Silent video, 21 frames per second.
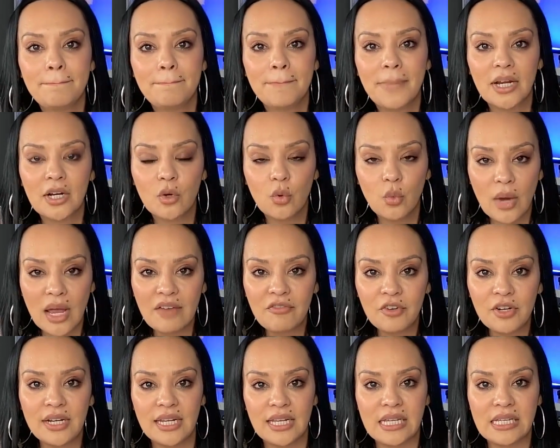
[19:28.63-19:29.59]
But whoever
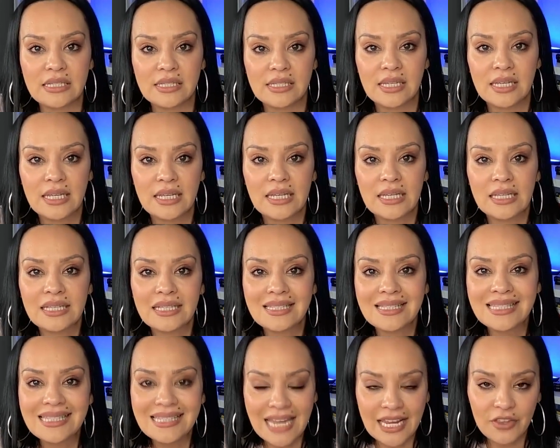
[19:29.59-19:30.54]
it is,
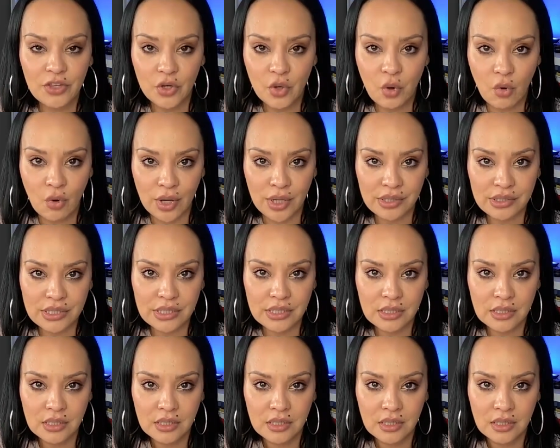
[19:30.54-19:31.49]
stay the course.